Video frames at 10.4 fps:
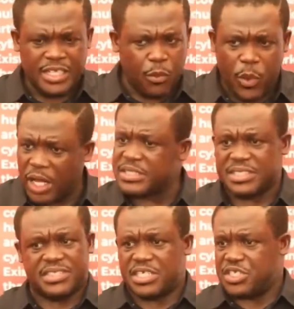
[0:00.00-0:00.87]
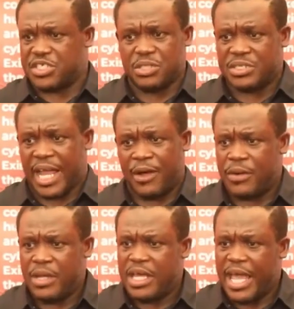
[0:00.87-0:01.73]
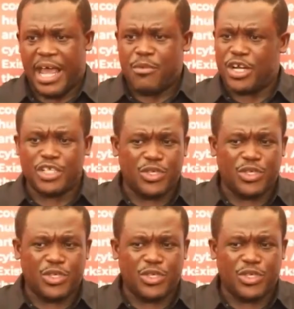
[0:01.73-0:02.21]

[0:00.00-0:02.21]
The world is digital now. And we're not